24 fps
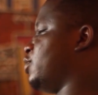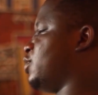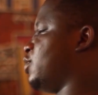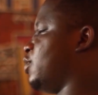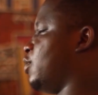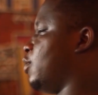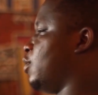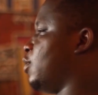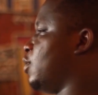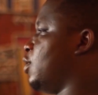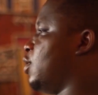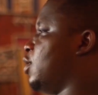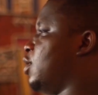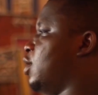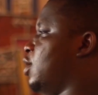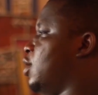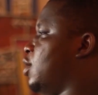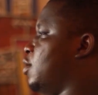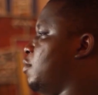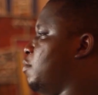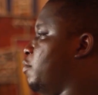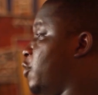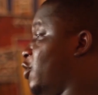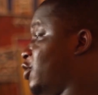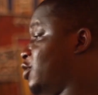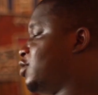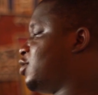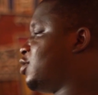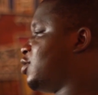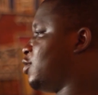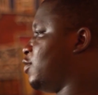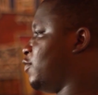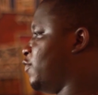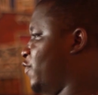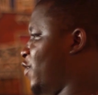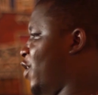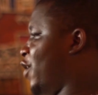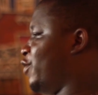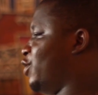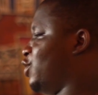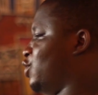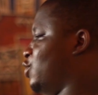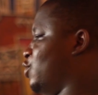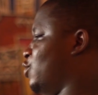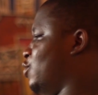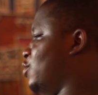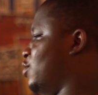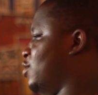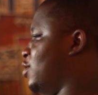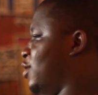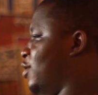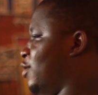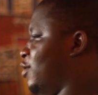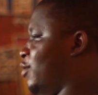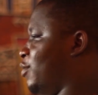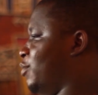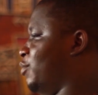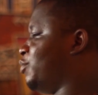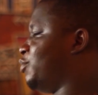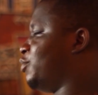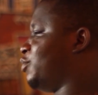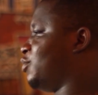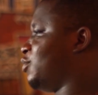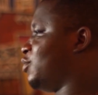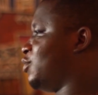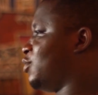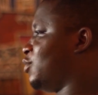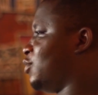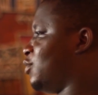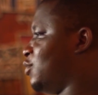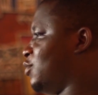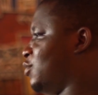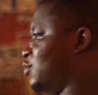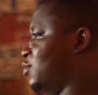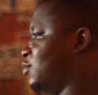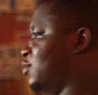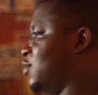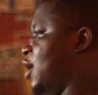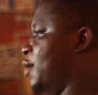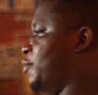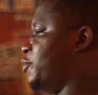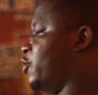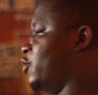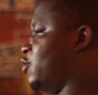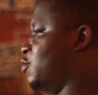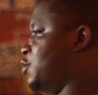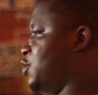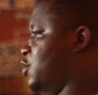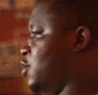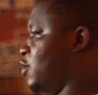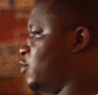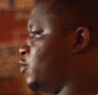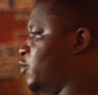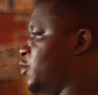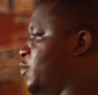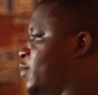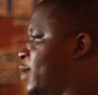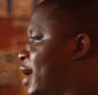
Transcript: So, but very soon, I'm going to be done with